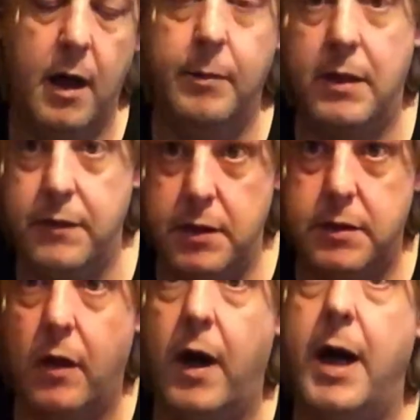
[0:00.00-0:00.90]
I'm giving you
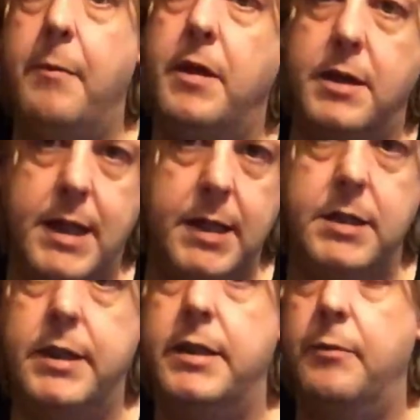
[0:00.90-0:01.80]
time and
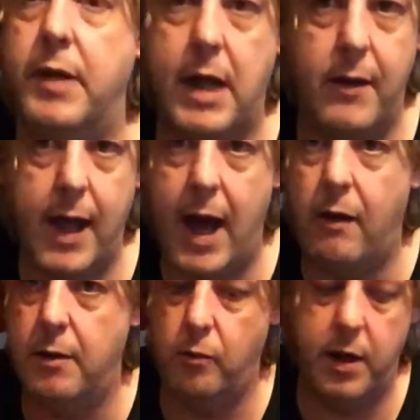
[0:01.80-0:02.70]
attention and we're going
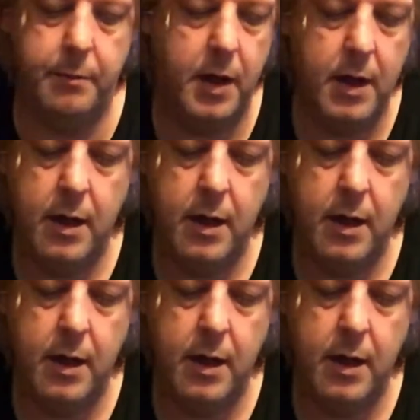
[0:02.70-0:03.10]
out and we're,